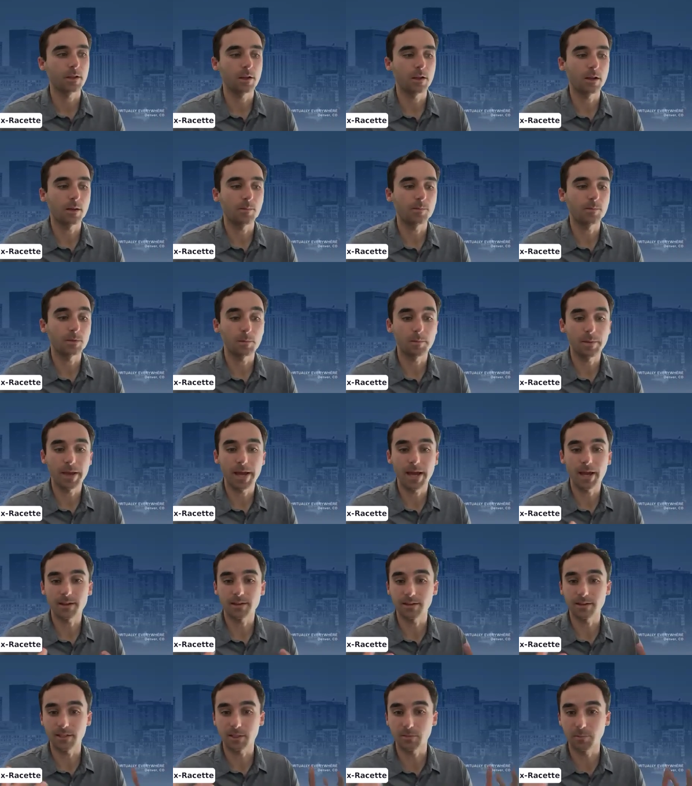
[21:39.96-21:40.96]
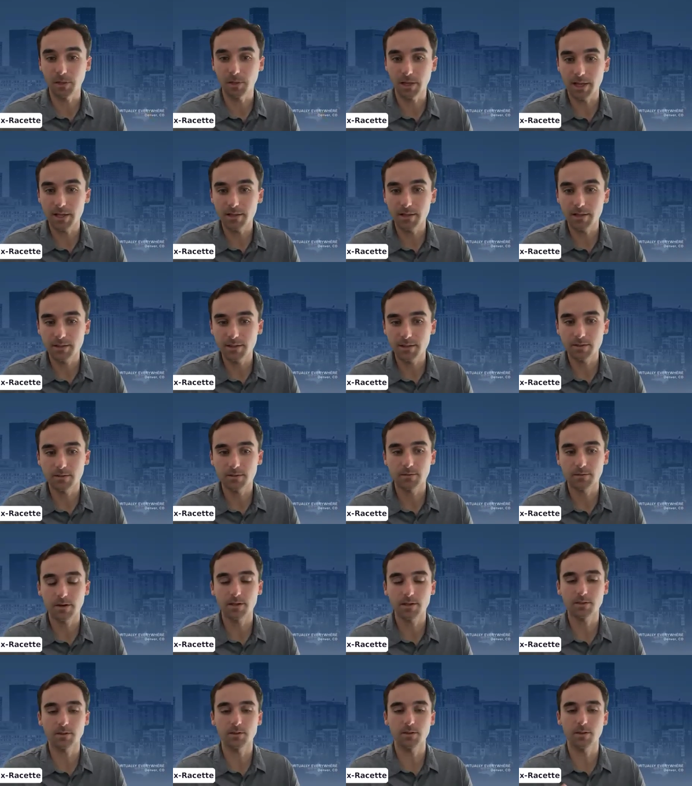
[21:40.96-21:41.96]
to pack displays,
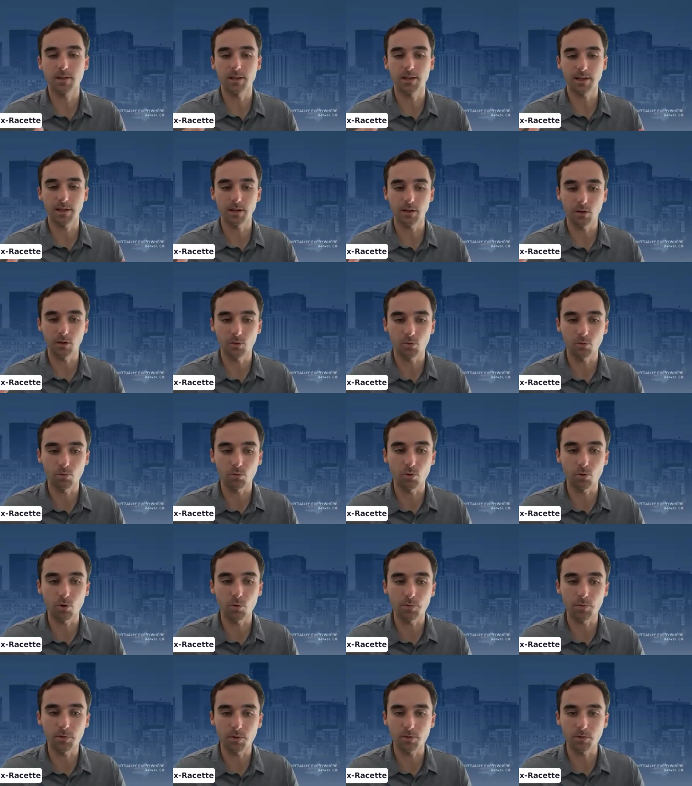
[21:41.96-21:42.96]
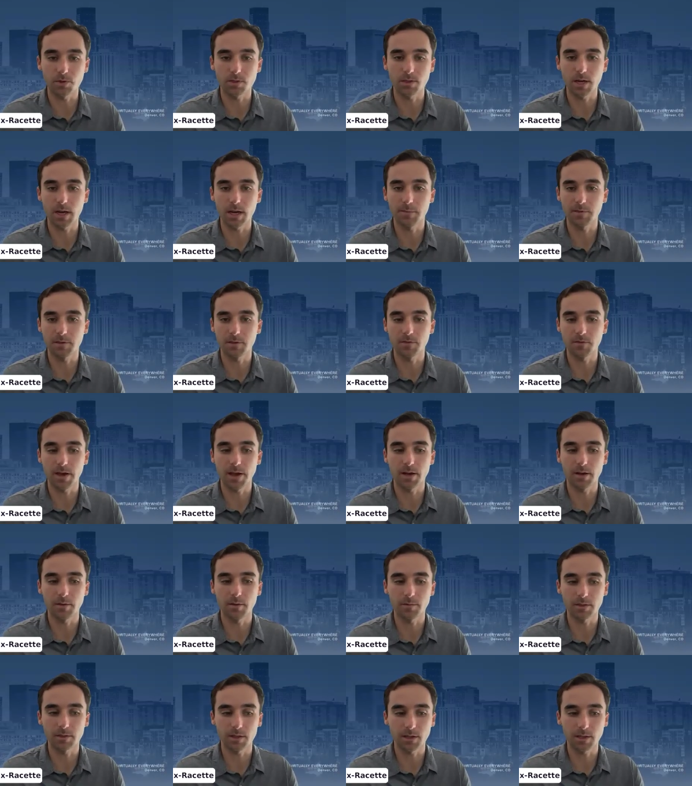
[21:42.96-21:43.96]
right? So that kind of group those types of
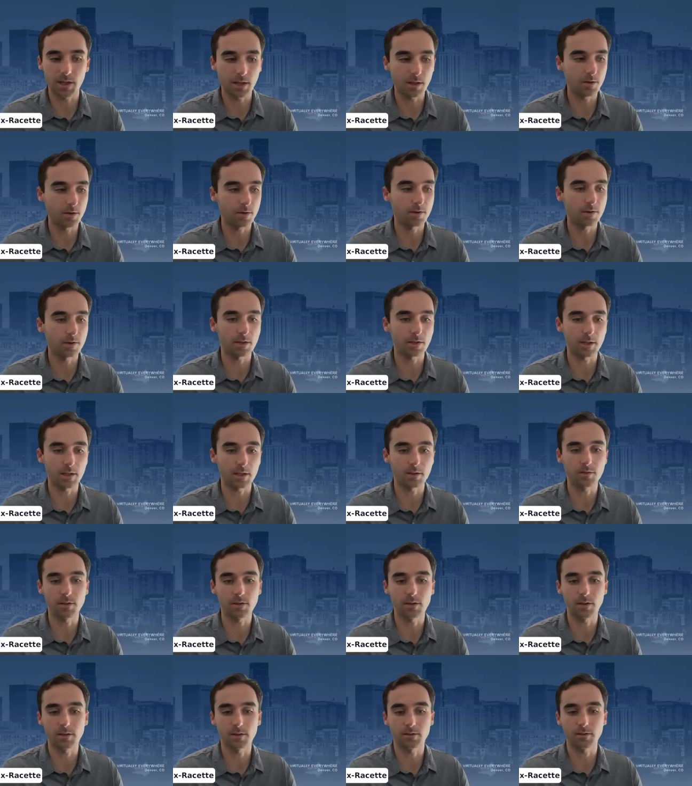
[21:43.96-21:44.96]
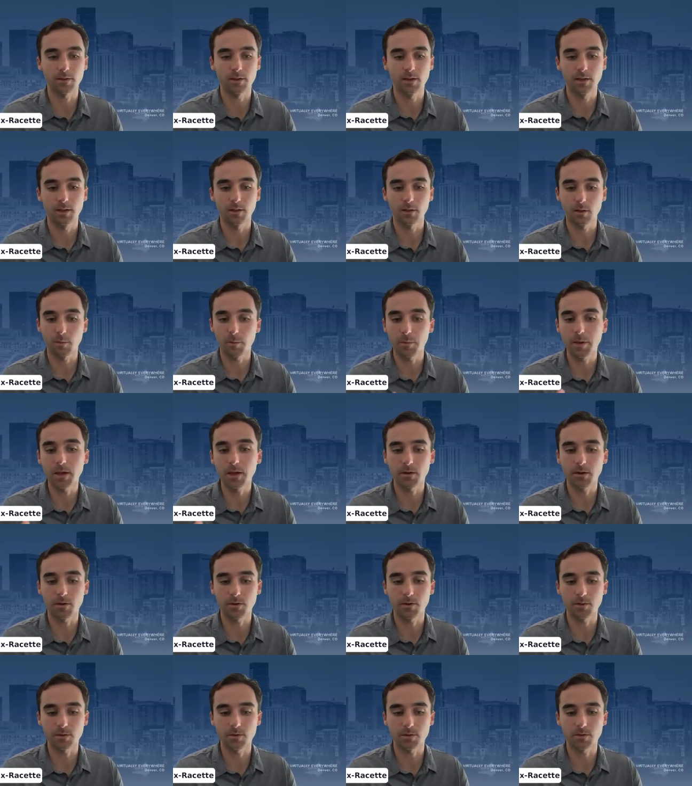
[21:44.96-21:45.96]
items together and giving the
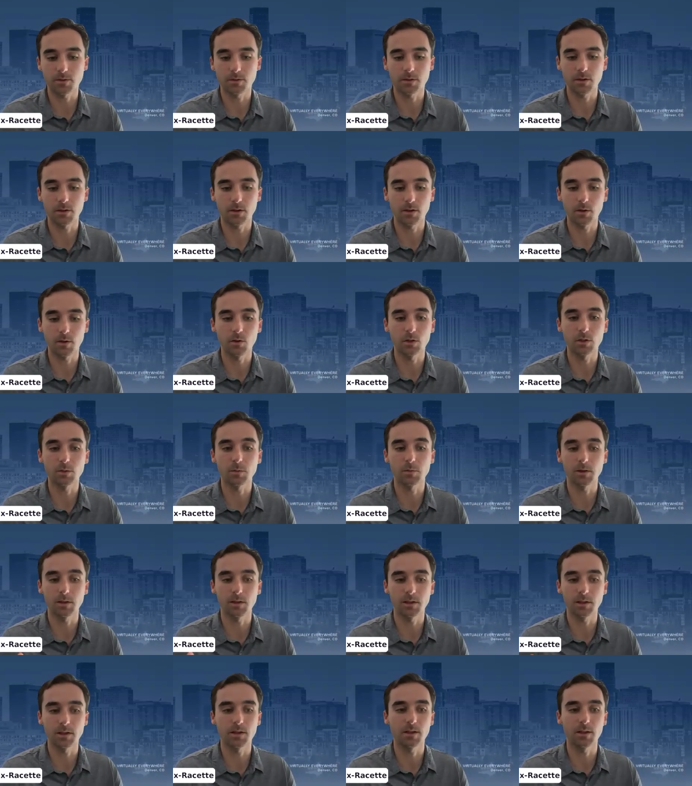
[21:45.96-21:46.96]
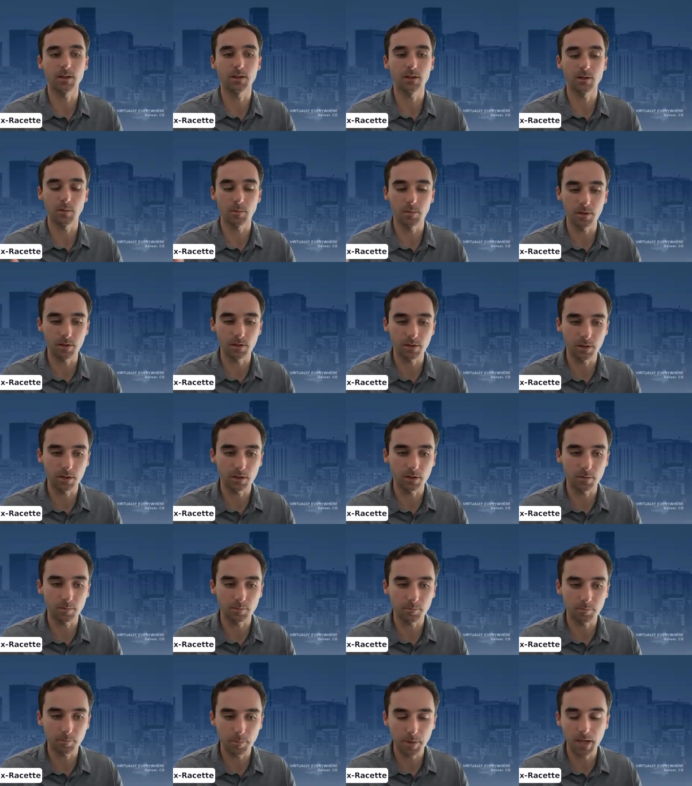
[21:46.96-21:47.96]
pickers ultimately the ability
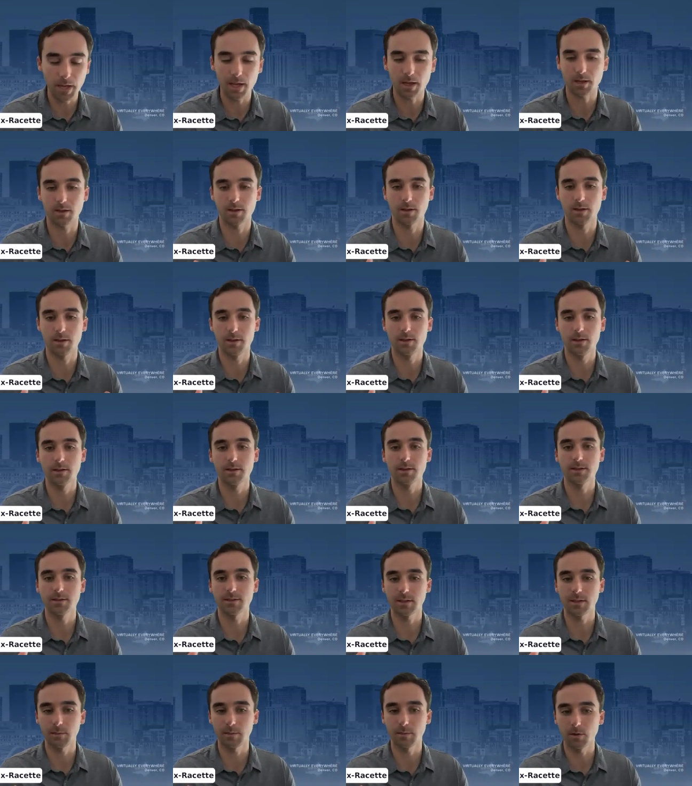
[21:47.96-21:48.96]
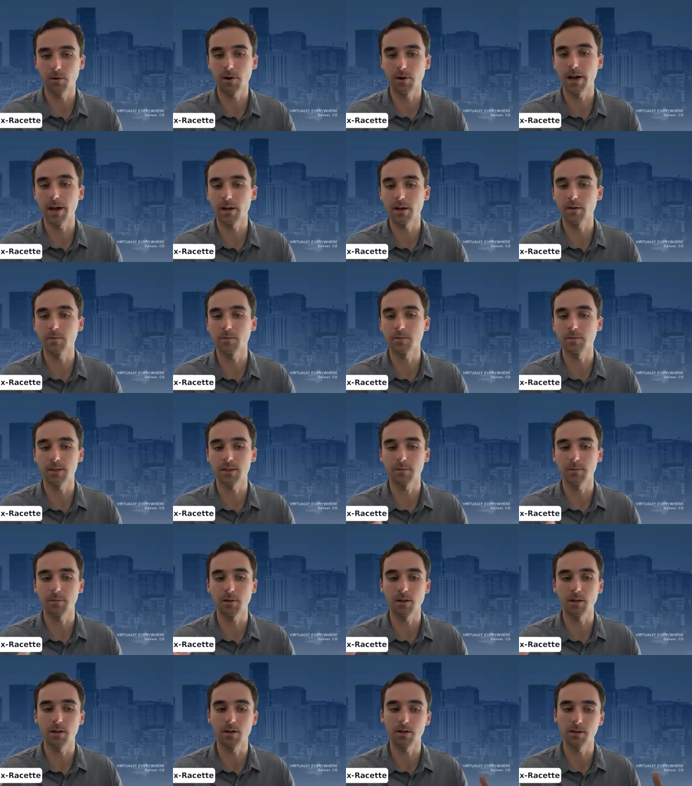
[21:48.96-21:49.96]
to pick similar items that
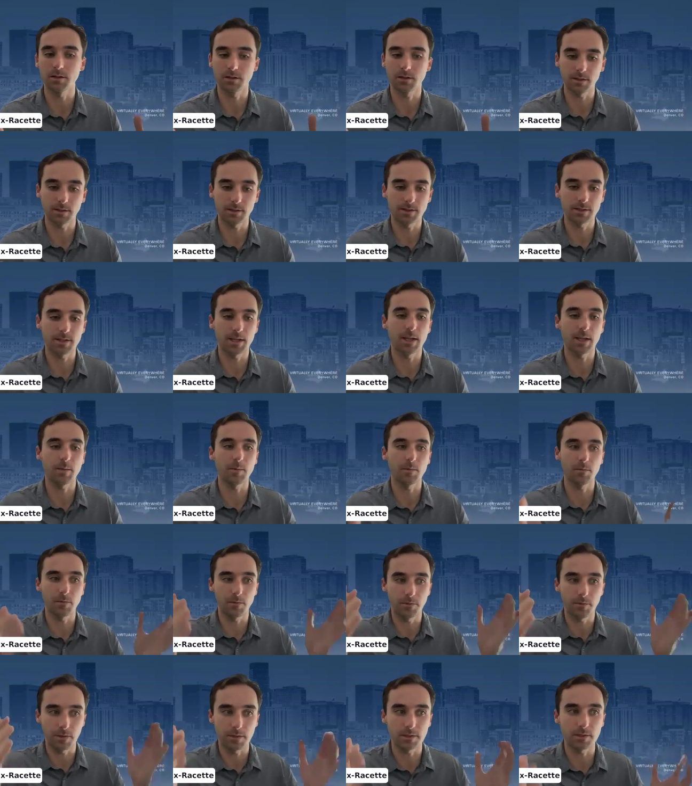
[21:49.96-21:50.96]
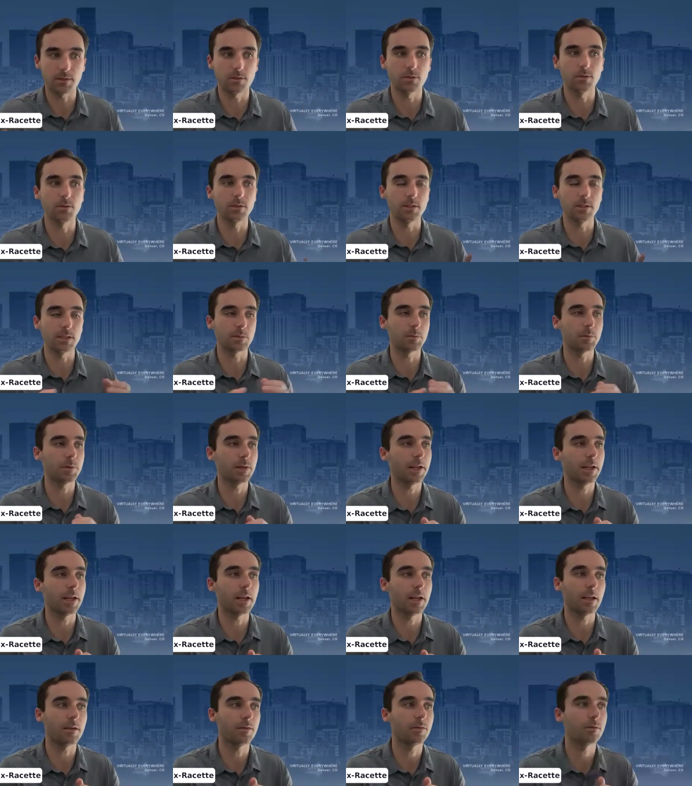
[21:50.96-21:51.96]
belong to the same physical
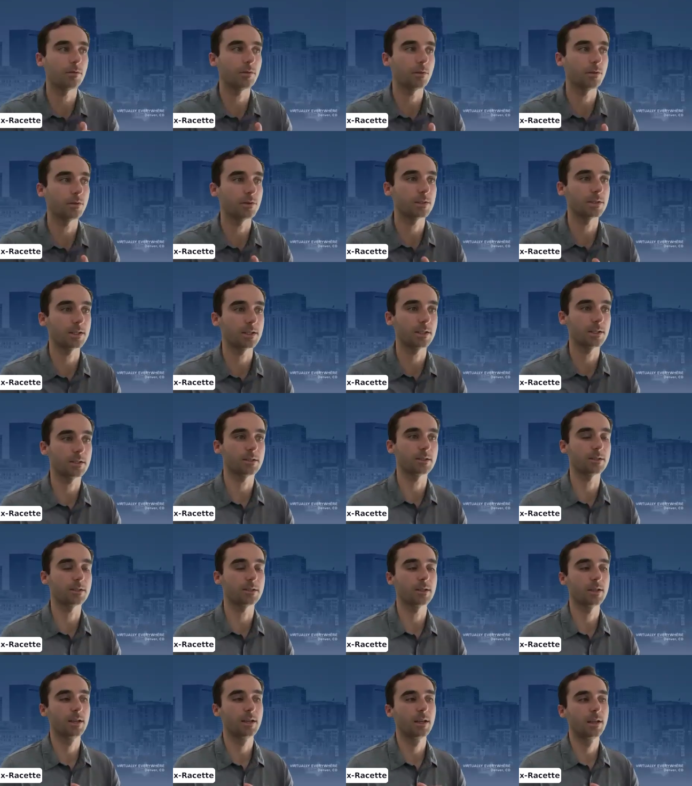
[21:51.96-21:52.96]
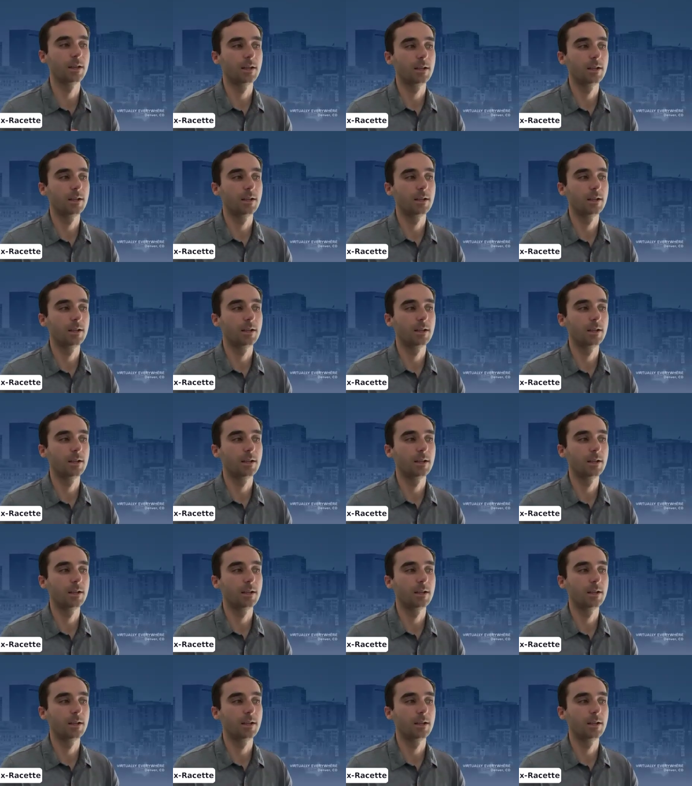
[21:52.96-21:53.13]
display for your seeds.